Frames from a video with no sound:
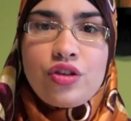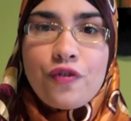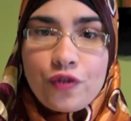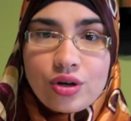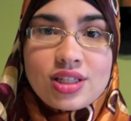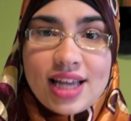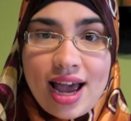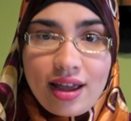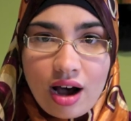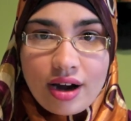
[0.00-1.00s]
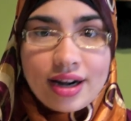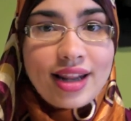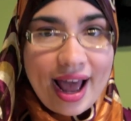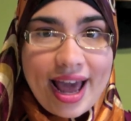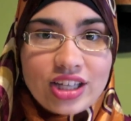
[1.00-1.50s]
First day I got it,
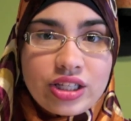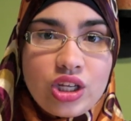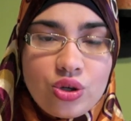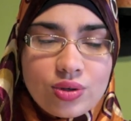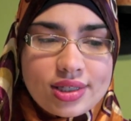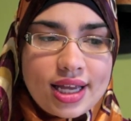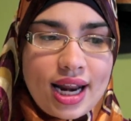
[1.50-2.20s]
I actually used it.